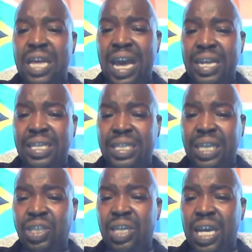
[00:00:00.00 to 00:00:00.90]
There is
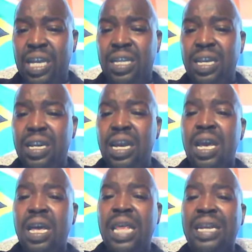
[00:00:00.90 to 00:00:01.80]
Section 18
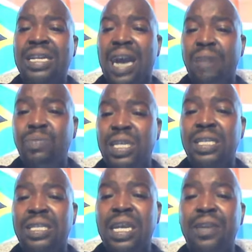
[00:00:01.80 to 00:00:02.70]
that comes
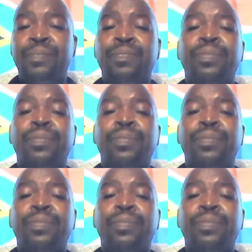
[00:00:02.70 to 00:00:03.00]
and say,